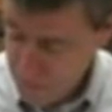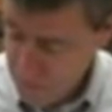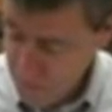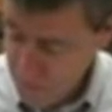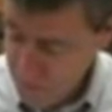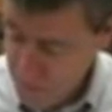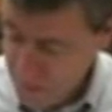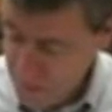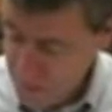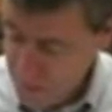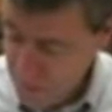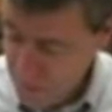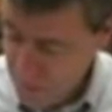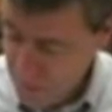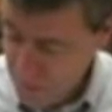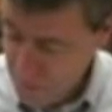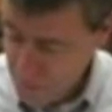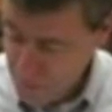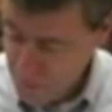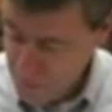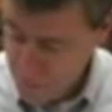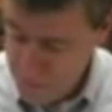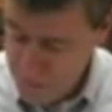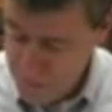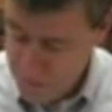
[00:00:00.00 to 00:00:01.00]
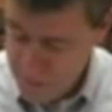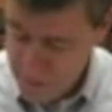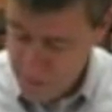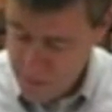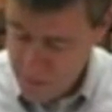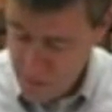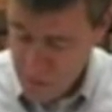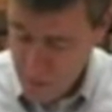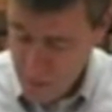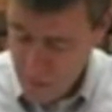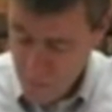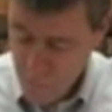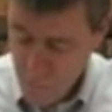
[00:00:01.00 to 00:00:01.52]
from a Greek word which means
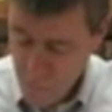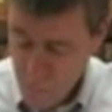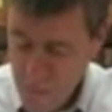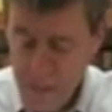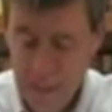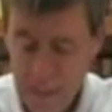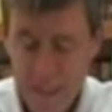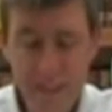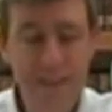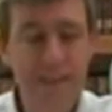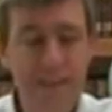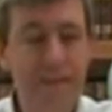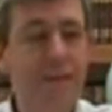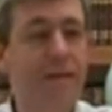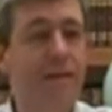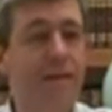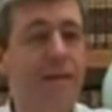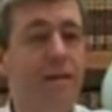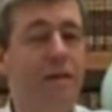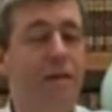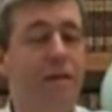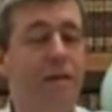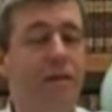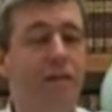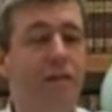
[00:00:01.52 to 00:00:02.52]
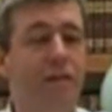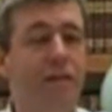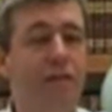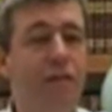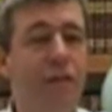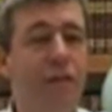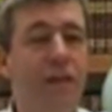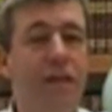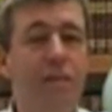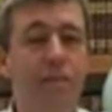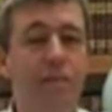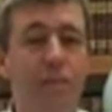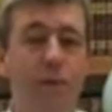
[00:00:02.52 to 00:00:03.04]
weak,
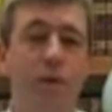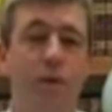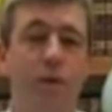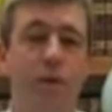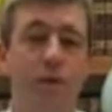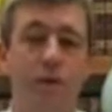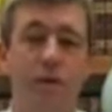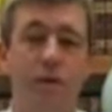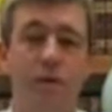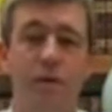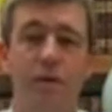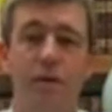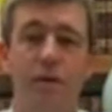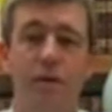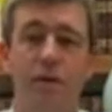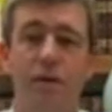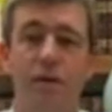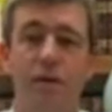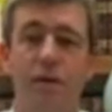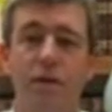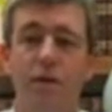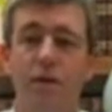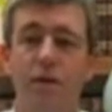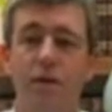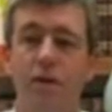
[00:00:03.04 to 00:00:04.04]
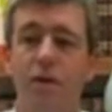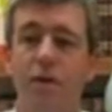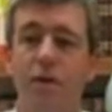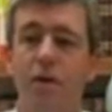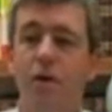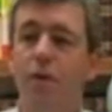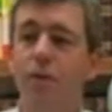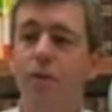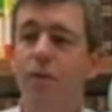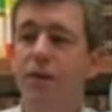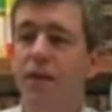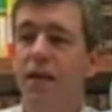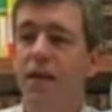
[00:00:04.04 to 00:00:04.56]
feeble,
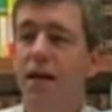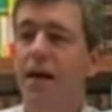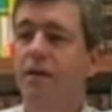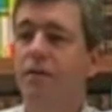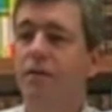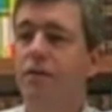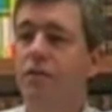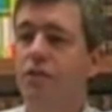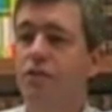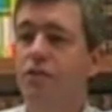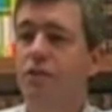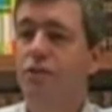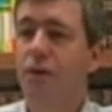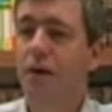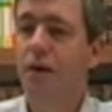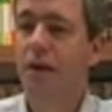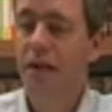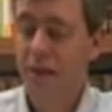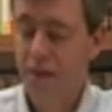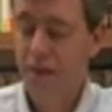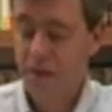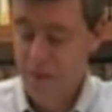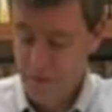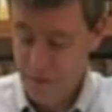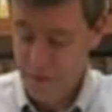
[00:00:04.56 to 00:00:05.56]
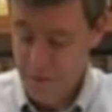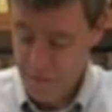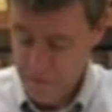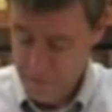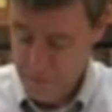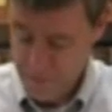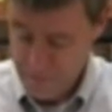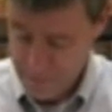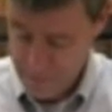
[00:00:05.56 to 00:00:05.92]
or without strength.